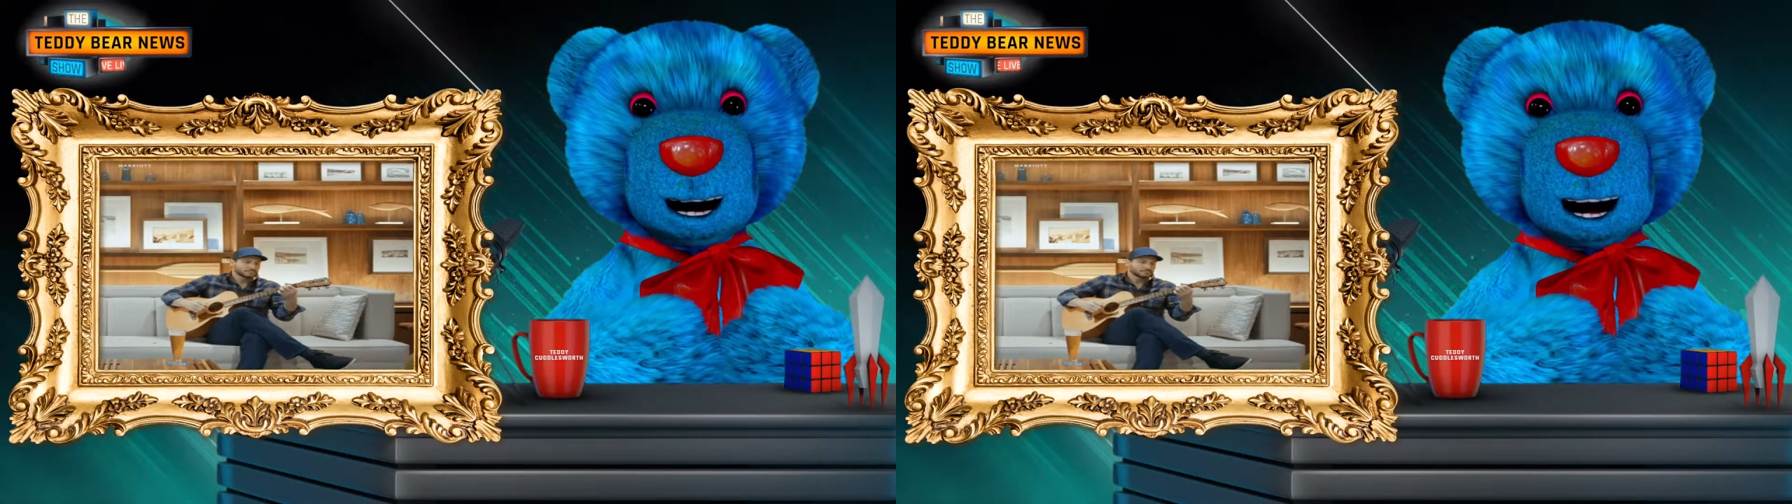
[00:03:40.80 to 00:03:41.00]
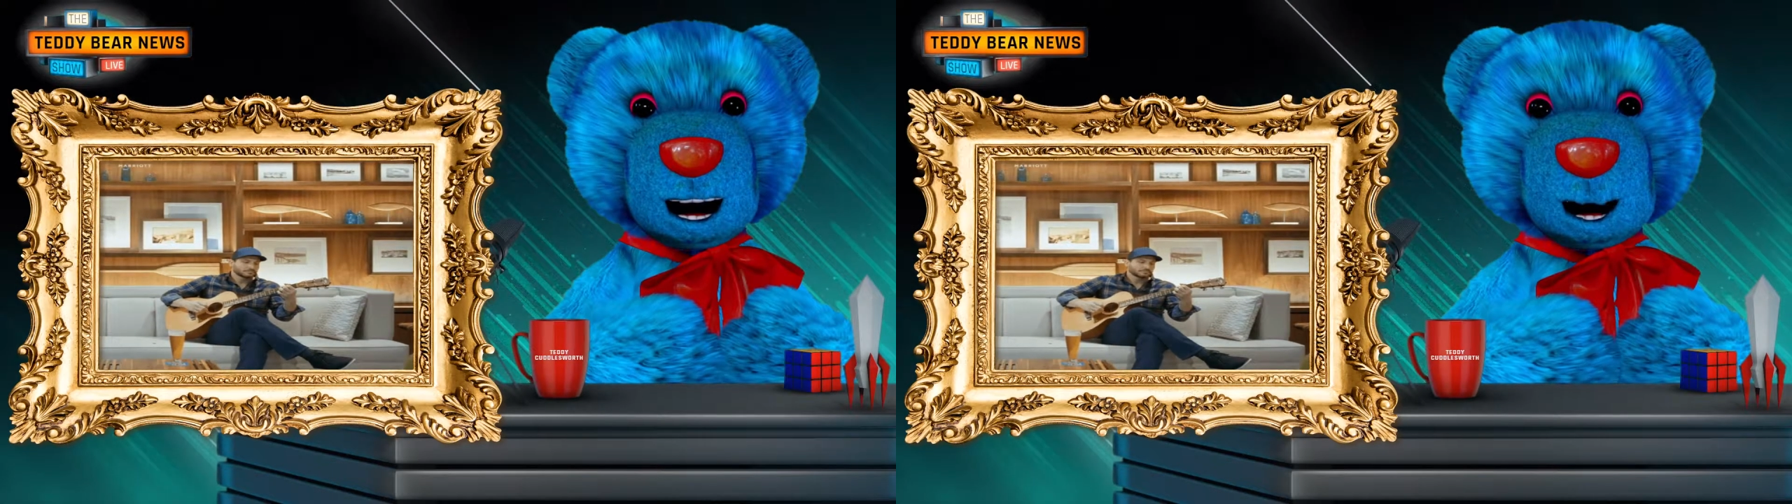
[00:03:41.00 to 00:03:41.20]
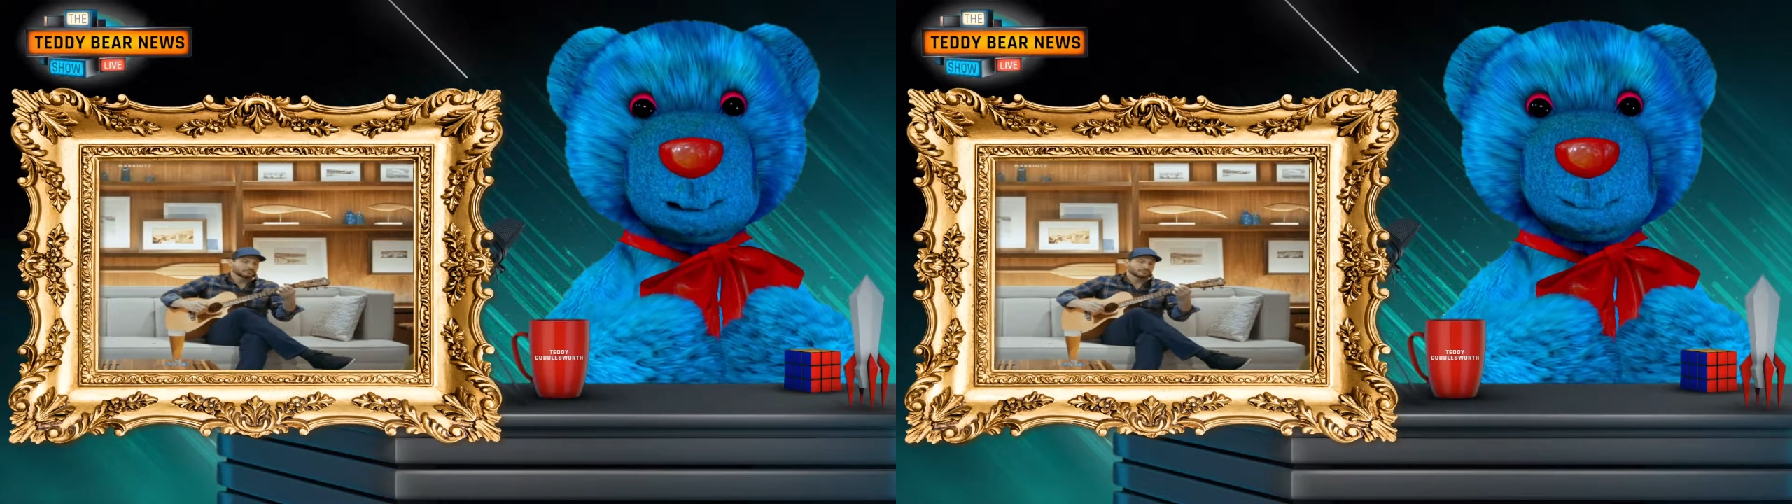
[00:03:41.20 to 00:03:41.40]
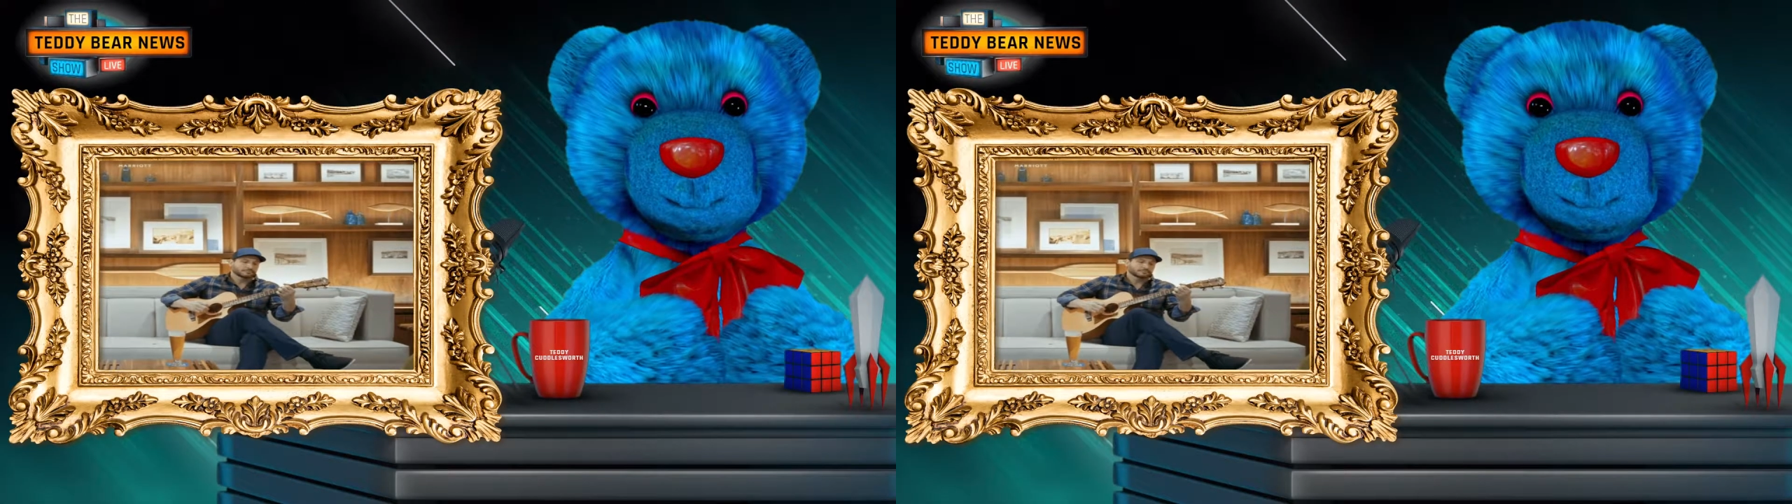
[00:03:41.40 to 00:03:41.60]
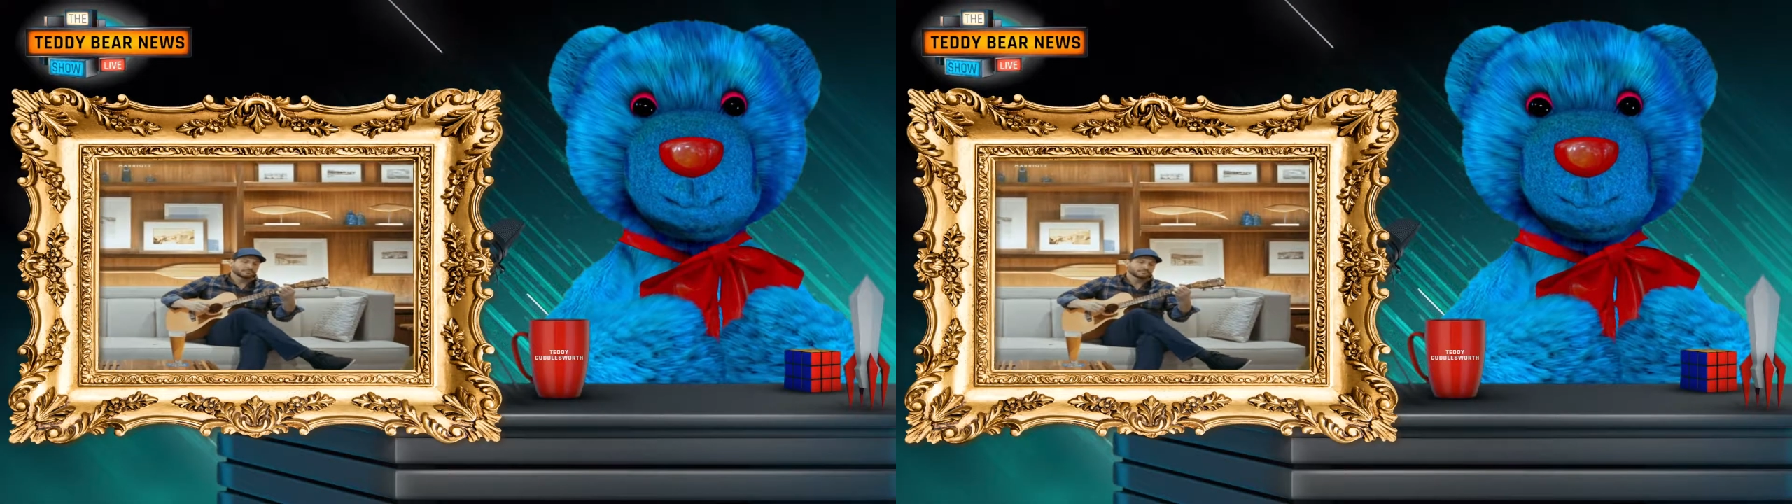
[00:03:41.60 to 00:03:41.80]
Um.
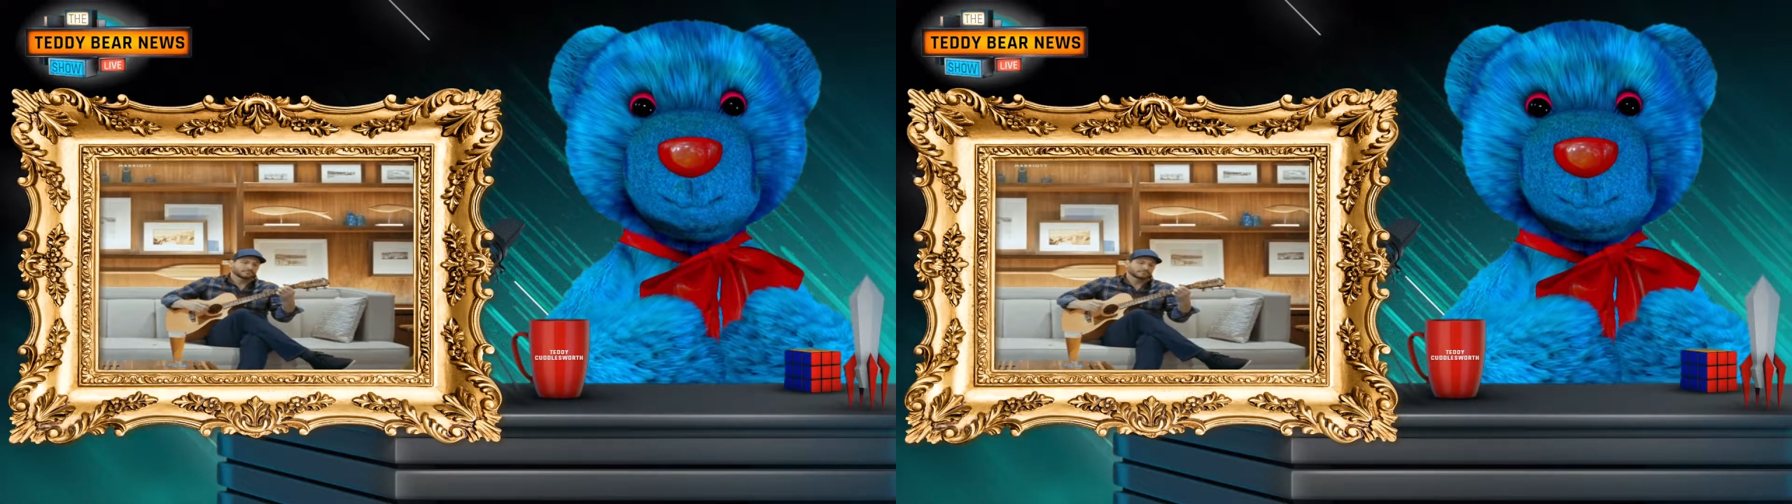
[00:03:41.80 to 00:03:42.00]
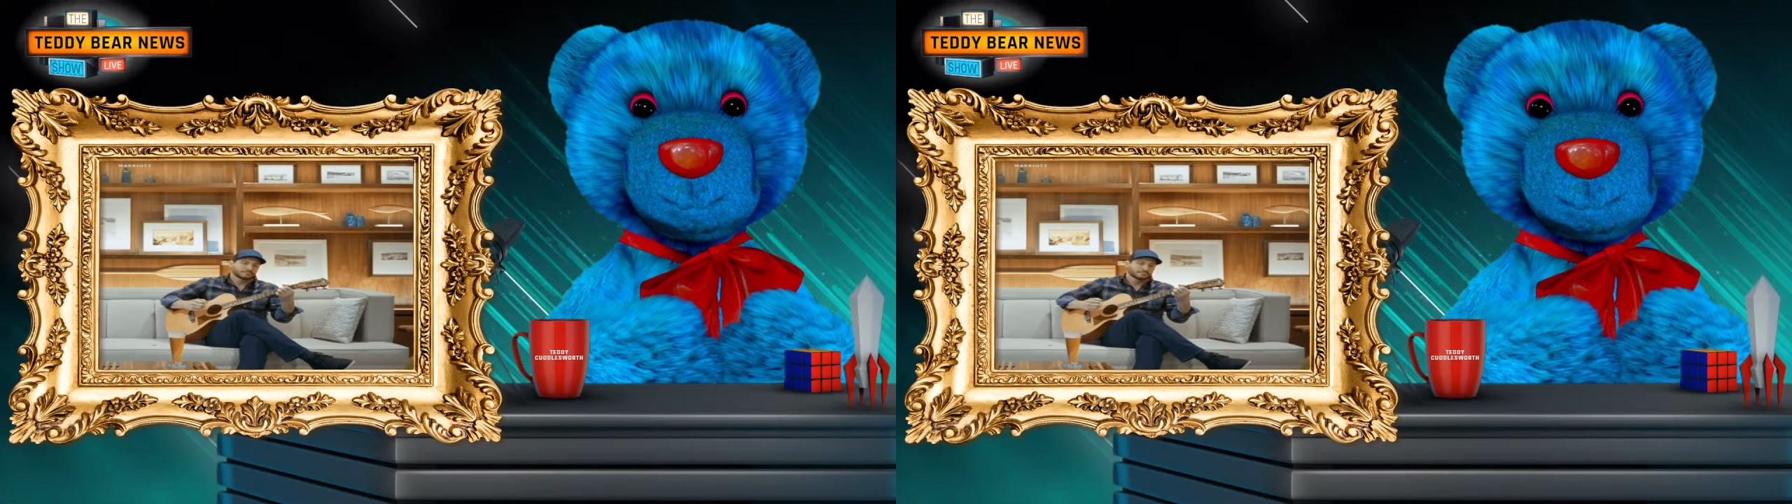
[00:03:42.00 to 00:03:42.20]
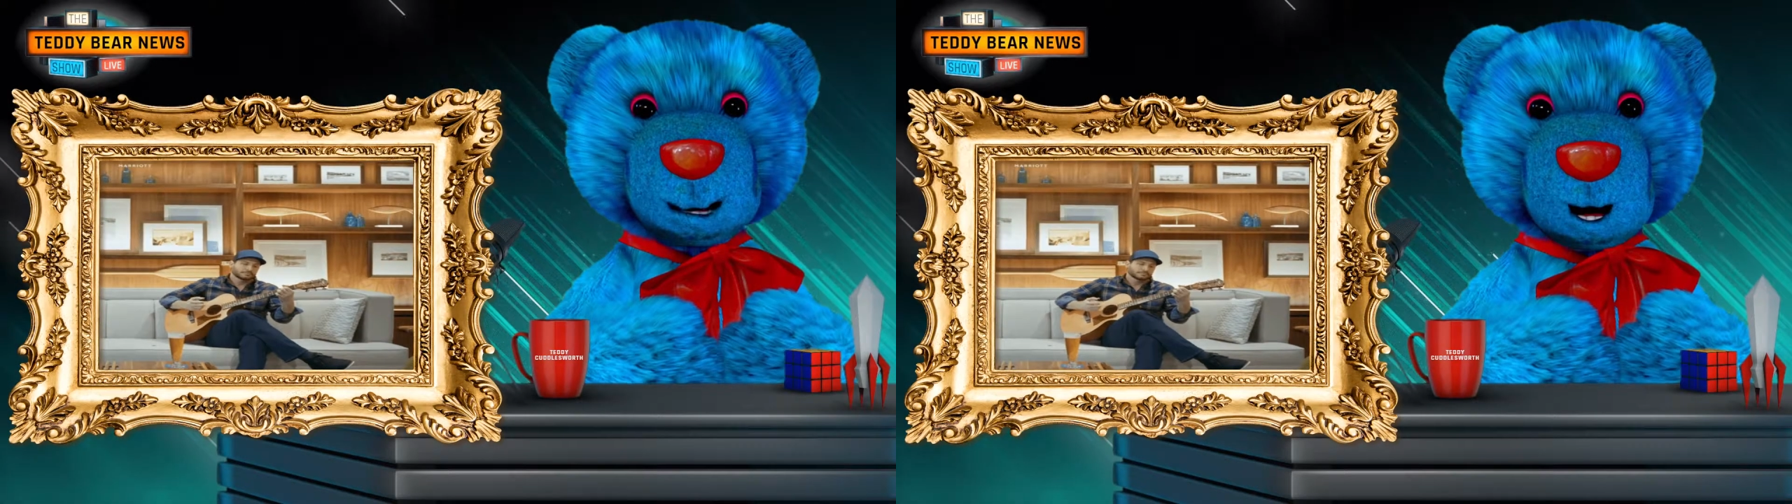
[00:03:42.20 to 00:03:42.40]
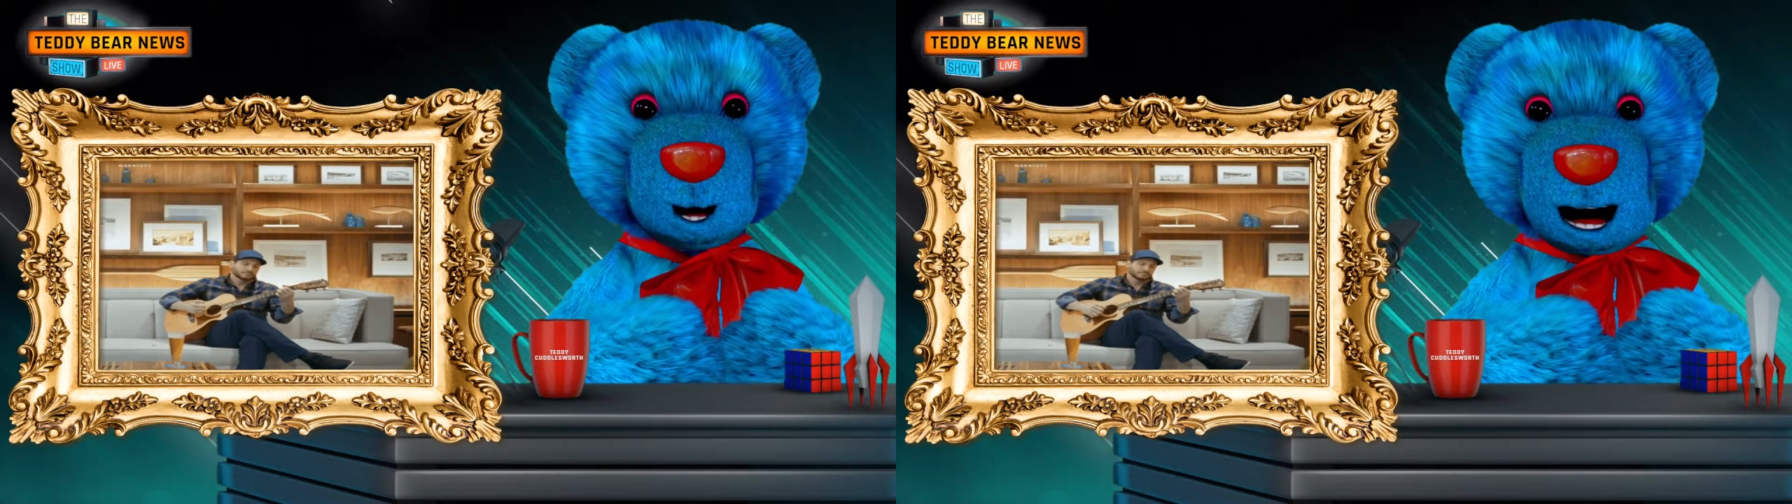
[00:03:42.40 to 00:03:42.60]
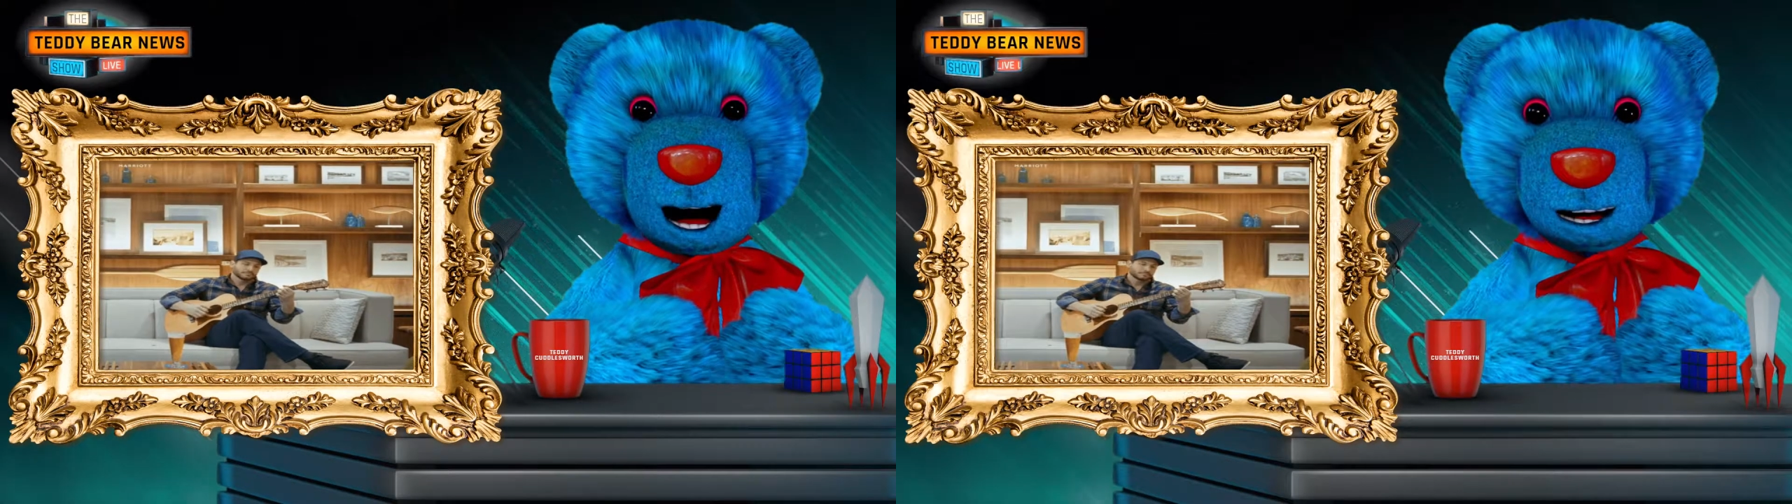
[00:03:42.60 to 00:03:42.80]

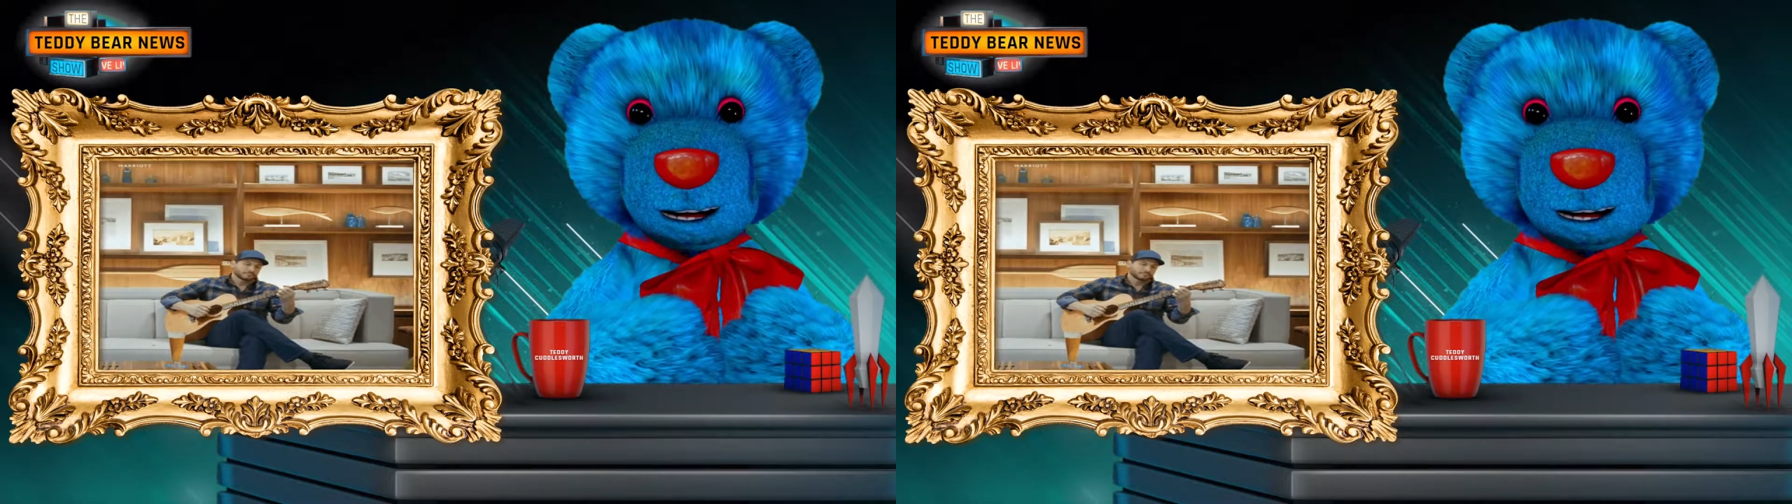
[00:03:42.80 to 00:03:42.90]
Okay.